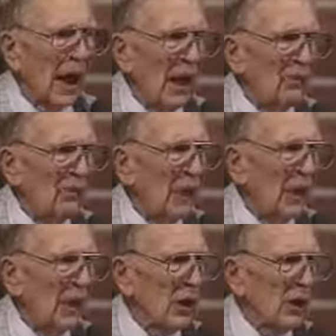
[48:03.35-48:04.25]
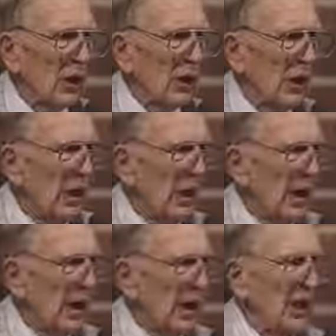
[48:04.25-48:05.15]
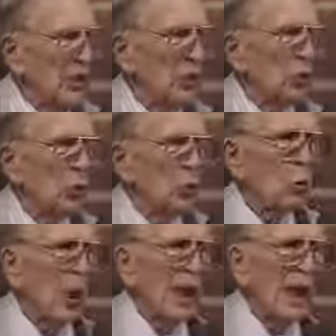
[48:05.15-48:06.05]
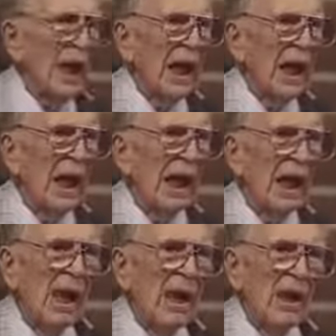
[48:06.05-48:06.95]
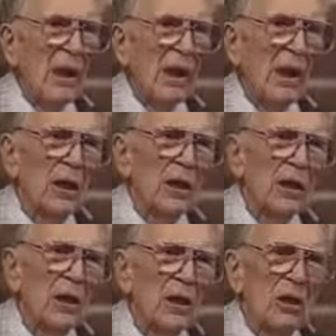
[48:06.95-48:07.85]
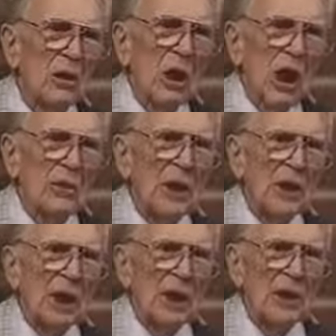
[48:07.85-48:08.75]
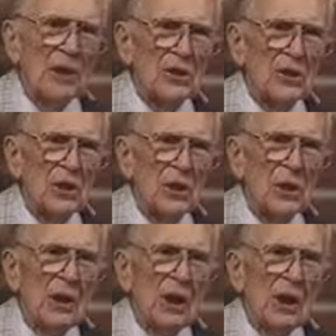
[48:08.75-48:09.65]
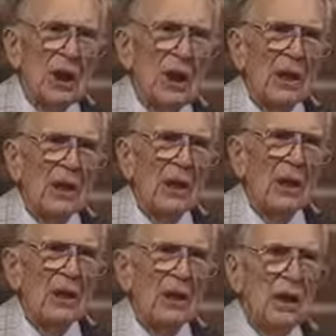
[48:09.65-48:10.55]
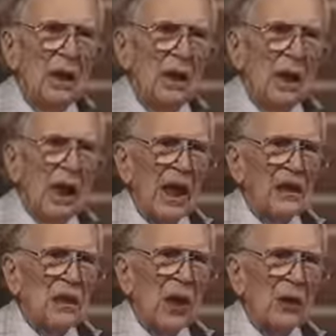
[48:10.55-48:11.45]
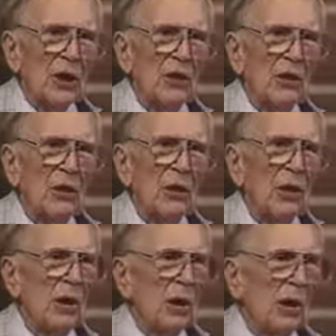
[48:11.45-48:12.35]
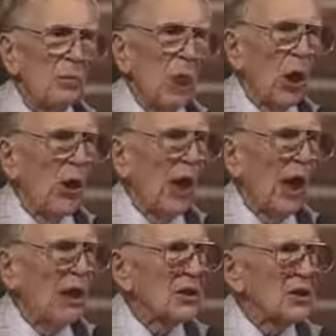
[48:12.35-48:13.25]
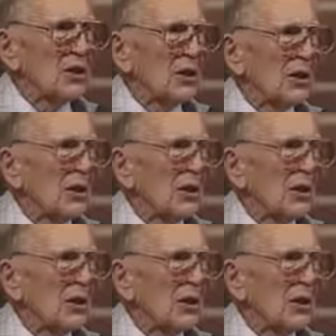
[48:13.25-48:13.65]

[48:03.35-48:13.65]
I've looked at at least 20 uh, commentators. Uh, I asked Dr. Barnhouse